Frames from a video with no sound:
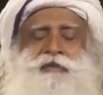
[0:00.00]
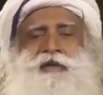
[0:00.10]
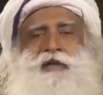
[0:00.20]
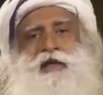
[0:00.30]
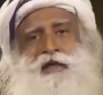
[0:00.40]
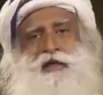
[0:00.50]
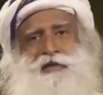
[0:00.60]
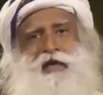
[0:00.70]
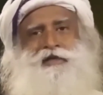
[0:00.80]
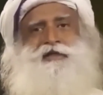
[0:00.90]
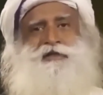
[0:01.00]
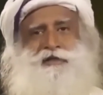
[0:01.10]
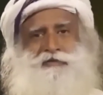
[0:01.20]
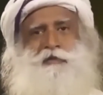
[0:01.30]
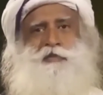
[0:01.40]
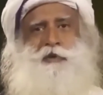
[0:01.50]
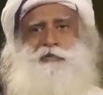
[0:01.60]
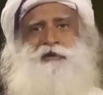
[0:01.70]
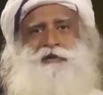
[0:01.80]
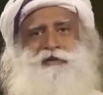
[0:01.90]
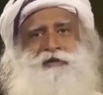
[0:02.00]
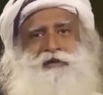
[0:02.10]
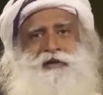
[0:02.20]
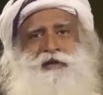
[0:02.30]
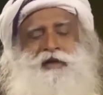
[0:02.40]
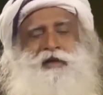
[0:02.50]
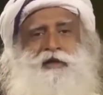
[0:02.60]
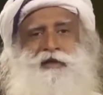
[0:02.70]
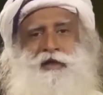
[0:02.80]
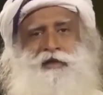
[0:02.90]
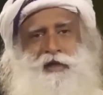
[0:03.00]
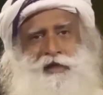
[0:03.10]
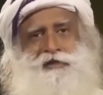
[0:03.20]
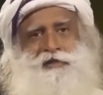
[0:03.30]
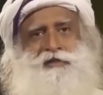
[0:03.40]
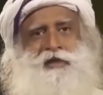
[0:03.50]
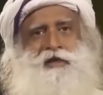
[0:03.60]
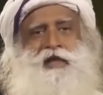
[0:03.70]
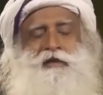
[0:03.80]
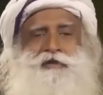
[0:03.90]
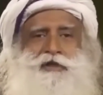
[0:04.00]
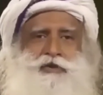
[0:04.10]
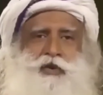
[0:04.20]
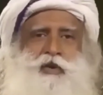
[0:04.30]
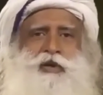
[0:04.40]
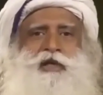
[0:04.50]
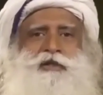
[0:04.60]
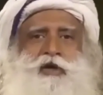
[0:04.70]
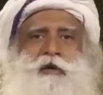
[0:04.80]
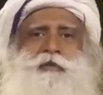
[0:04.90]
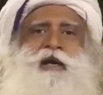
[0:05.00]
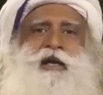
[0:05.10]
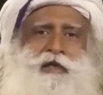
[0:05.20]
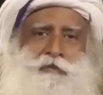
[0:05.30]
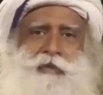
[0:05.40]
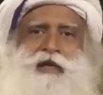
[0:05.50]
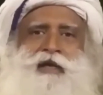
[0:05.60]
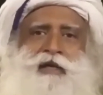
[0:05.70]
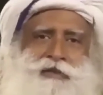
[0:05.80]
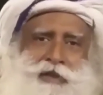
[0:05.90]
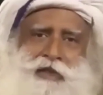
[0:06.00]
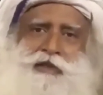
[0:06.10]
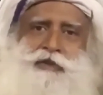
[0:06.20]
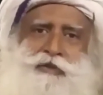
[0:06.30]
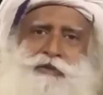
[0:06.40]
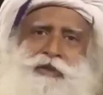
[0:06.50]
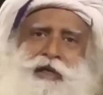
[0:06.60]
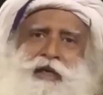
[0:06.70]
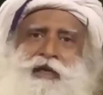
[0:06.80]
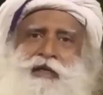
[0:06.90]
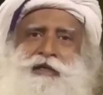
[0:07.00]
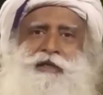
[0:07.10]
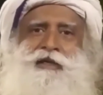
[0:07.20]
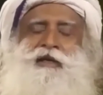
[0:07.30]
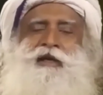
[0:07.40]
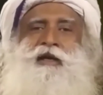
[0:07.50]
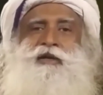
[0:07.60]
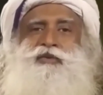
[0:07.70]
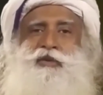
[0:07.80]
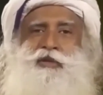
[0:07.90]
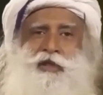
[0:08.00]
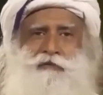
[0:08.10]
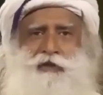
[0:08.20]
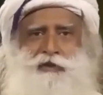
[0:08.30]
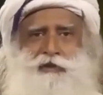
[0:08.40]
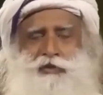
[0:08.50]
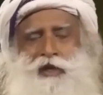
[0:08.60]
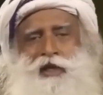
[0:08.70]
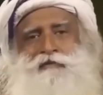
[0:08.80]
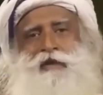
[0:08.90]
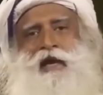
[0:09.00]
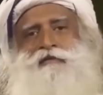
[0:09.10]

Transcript: killing taxes from people. He did nothing else. That was his only job, collect money and send it to England. So even today, we have